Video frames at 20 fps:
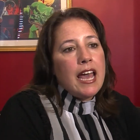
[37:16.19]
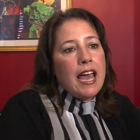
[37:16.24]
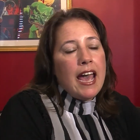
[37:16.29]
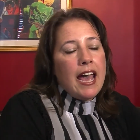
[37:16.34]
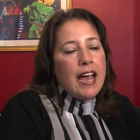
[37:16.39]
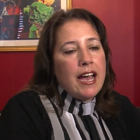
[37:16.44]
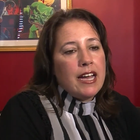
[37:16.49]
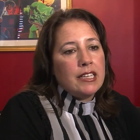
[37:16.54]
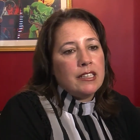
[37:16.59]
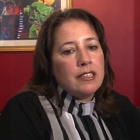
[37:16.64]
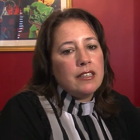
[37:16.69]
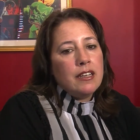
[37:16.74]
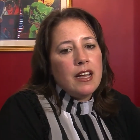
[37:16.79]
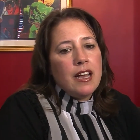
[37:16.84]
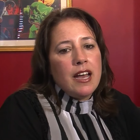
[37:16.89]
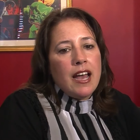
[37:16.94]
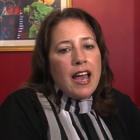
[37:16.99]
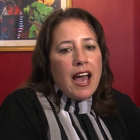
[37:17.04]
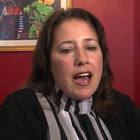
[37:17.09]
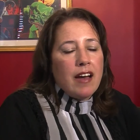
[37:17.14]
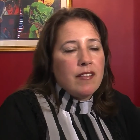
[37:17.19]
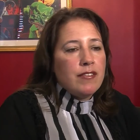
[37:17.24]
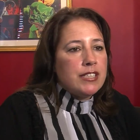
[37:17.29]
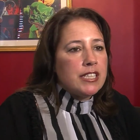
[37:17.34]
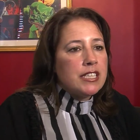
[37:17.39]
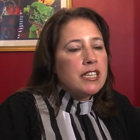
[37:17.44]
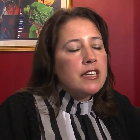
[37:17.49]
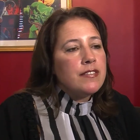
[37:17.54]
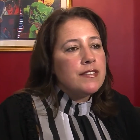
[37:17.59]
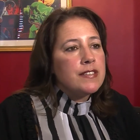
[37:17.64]
and have
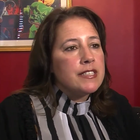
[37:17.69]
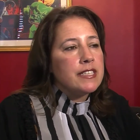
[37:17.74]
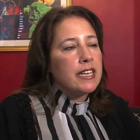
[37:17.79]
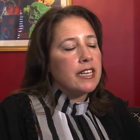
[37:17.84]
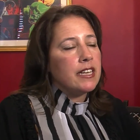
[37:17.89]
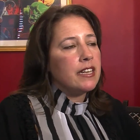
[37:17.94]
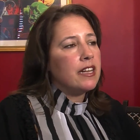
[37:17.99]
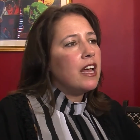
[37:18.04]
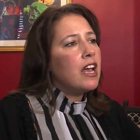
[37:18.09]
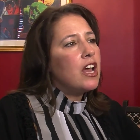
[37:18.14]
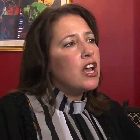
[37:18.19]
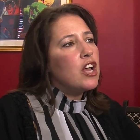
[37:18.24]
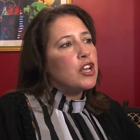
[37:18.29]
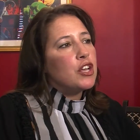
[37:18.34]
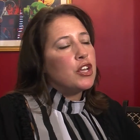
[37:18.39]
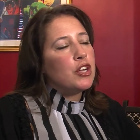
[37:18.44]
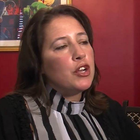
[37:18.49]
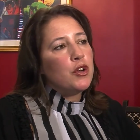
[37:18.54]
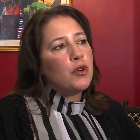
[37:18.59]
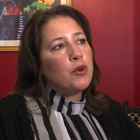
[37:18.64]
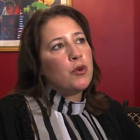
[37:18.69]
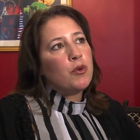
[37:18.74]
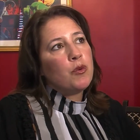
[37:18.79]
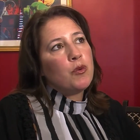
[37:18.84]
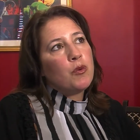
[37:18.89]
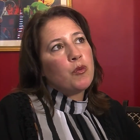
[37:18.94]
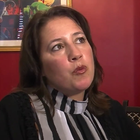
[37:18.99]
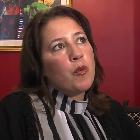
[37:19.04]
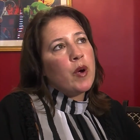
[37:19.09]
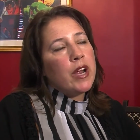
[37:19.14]
shifts. And,
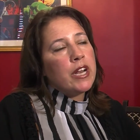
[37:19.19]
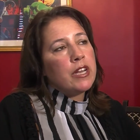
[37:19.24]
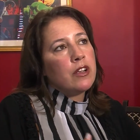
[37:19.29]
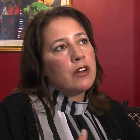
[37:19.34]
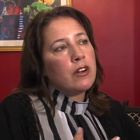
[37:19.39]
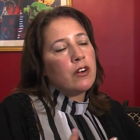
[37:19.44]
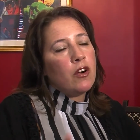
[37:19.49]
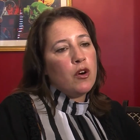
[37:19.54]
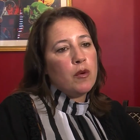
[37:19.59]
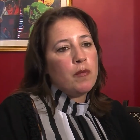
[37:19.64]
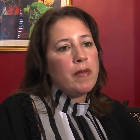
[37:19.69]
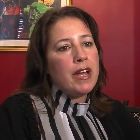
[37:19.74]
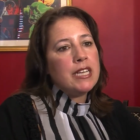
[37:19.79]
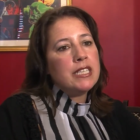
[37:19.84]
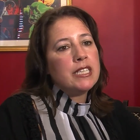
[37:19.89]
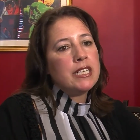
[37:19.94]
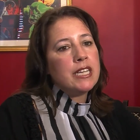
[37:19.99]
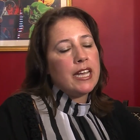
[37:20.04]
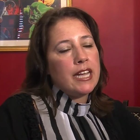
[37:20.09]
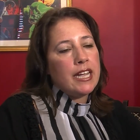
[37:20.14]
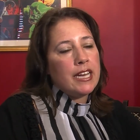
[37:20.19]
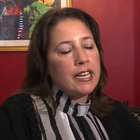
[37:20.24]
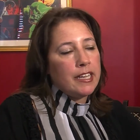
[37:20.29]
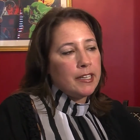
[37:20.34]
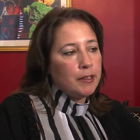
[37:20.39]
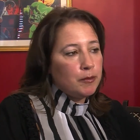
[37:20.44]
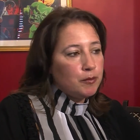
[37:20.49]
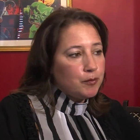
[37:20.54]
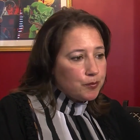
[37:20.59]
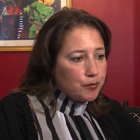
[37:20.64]
when you're home
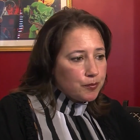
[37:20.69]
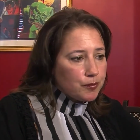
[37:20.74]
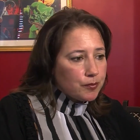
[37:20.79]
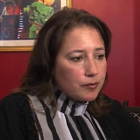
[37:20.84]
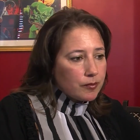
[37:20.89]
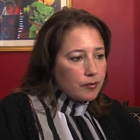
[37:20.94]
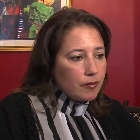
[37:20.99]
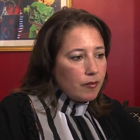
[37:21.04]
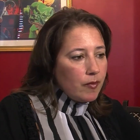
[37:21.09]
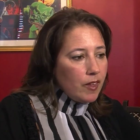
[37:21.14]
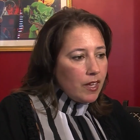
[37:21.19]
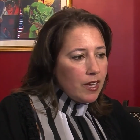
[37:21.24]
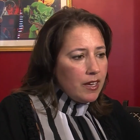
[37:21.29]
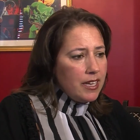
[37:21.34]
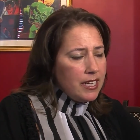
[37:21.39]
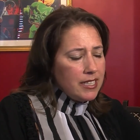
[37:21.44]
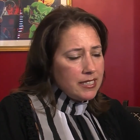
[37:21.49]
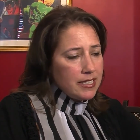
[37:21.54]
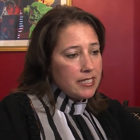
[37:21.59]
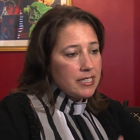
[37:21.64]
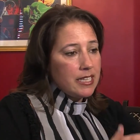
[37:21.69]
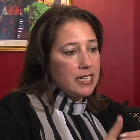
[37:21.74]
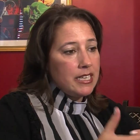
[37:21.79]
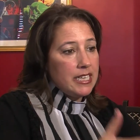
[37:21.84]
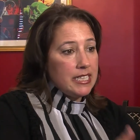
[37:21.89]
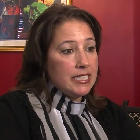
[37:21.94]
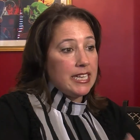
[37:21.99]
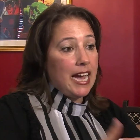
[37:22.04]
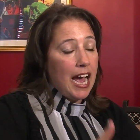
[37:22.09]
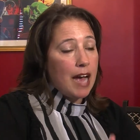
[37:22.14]
educating, it doesn't
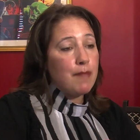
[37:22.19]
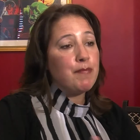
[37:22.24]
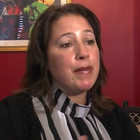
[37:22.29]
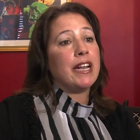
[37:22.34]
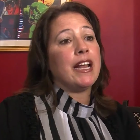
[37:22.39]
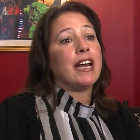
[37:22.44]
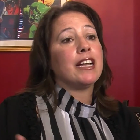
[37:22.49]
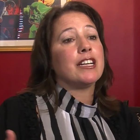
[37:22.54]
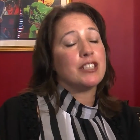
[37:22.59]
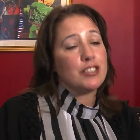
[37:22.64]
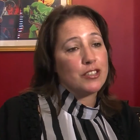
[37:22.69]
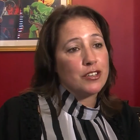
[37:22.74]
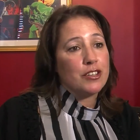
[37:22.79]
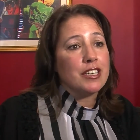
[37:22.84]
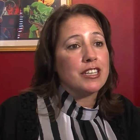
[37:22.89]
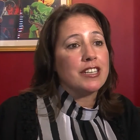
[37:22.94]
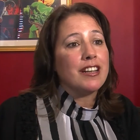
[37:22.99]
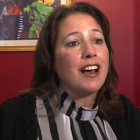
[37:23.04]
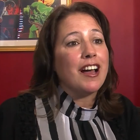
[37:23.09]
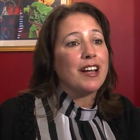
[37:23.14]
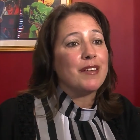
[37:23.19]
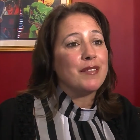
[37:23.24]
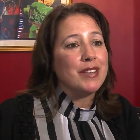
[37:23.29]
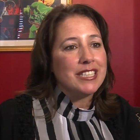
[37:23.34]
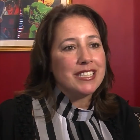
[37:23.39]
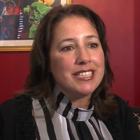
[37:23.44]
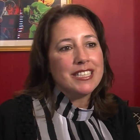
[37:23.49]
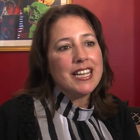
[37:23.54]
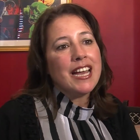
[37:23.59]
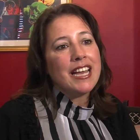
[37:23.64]
need to happen at a certain time
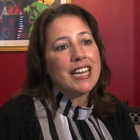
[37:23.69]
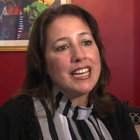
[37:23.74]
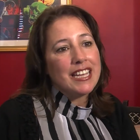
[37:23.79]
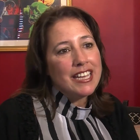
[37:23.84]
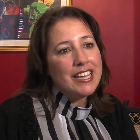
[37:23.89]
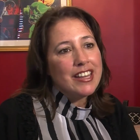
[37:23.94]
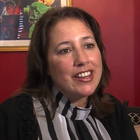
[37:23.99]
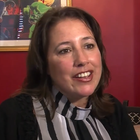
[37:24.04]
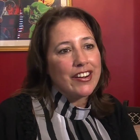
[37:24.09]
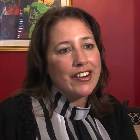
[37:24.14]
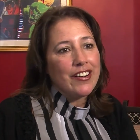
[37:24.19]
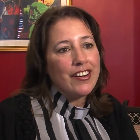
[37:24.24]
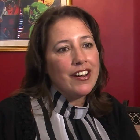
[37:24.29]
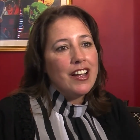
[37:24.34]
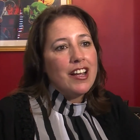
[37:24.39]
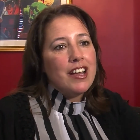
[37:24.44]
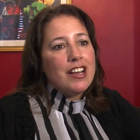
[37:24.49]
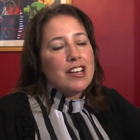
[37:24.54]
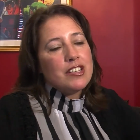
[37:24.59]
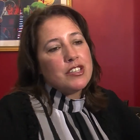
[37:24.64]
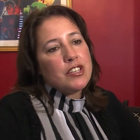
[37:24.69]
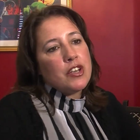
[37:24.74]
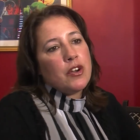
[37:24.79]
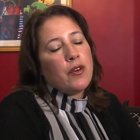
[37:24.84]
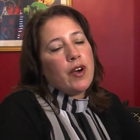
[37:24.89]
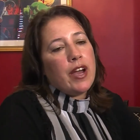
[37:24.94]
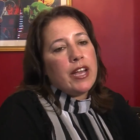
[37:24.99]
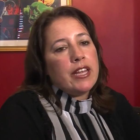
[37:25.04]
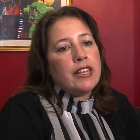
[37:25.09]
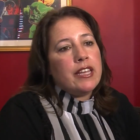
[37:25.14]
each day either.
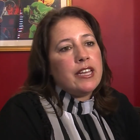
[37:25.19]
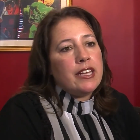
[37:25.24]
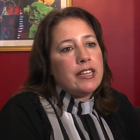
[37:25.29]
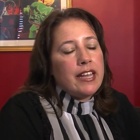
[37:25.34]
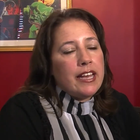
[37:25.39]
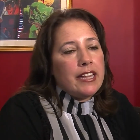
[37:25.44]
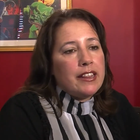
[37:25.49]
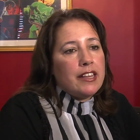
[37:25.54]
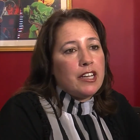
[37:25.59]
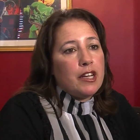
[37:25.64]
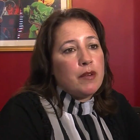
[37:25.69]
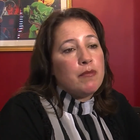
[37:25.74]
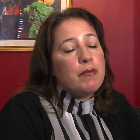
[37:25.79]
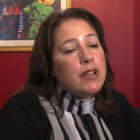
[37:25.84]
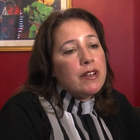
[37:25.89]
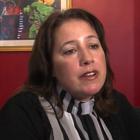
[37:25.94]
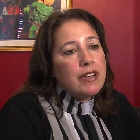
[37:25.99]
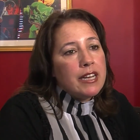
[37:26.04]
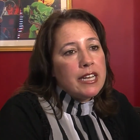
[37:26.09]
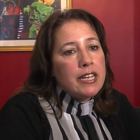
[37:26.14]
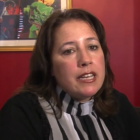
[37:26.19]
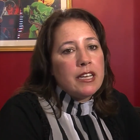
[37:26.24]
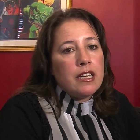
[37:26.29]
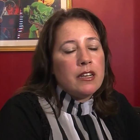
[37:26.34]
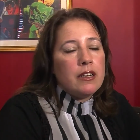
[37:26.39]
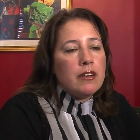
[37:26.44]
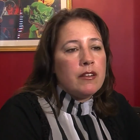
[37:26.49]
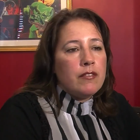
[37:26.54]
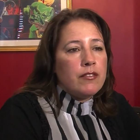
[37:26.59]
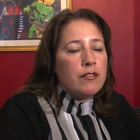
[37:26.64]
So I think that the community
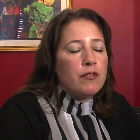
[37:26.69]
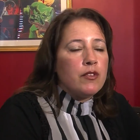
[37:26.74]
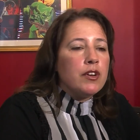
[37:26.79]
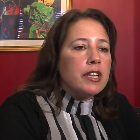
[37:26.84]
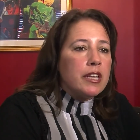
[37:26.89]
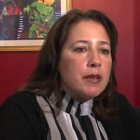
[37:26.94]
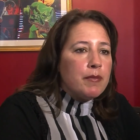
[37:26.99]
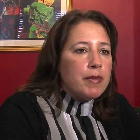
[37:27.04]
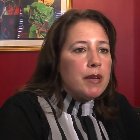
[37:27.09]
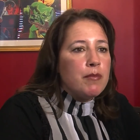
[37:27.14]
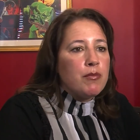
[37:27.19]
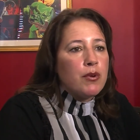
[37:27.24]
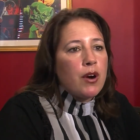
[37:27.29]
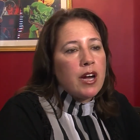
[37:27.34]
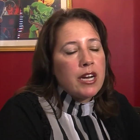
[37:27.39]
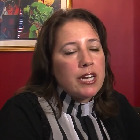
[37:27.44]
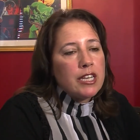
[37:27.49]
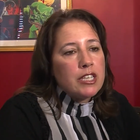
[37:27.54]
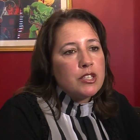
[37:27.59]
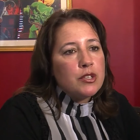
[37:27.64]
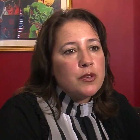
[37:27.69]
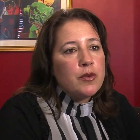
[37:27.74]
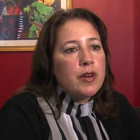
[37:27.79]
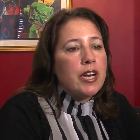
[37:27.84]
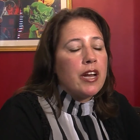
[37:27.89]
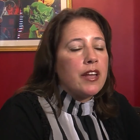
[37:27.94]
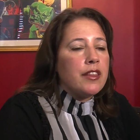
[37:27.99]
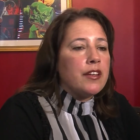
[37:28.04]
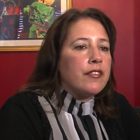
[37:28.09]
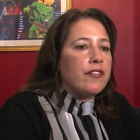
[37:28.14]
can really be brought into
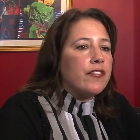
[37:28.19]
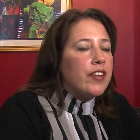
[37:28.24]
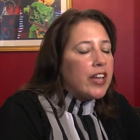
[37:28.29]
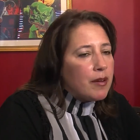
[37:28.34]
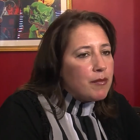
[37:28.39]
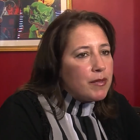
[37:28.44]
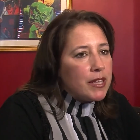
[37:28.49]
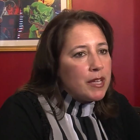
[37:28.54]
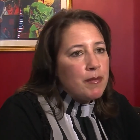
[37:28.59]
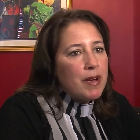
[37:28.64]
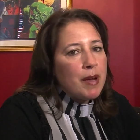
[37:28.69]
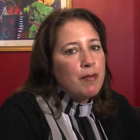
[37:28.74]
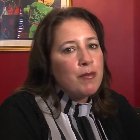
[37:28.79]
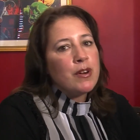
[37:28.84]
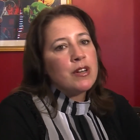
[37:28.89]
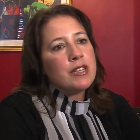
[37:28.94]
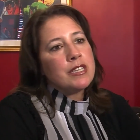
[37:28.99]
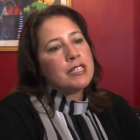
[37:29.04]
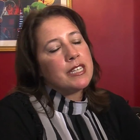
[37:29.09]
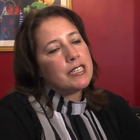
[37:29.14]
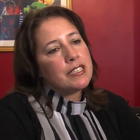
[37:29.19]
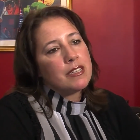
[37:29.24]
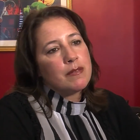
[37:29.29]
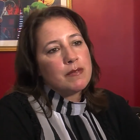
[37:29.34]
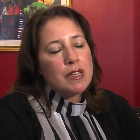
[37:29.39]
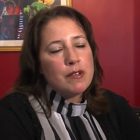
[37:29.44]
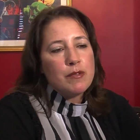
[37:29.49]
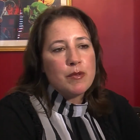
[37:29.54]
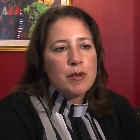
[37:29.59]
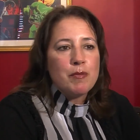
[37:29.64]
it, other family members that
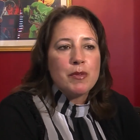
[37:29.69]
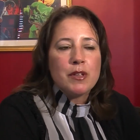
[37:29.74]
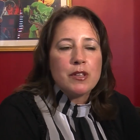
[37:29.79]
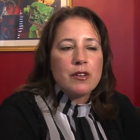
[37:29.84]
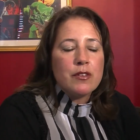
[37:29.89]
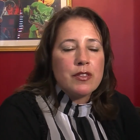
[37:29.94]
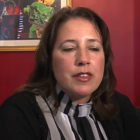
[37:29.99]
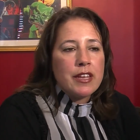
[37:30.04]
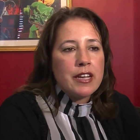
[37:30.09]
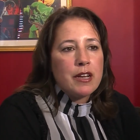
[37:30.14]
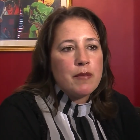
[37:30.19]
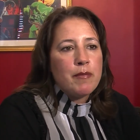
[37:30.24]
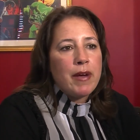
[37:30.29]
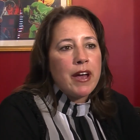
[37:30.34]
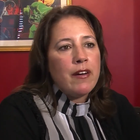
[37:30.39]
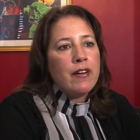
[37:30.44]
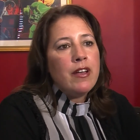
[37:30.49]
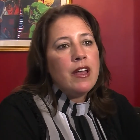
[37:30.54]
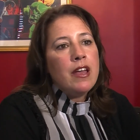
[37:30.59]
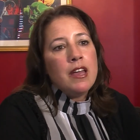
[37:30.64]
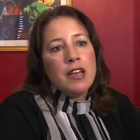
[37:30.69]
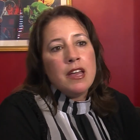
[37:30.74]
sometimes people don't think about.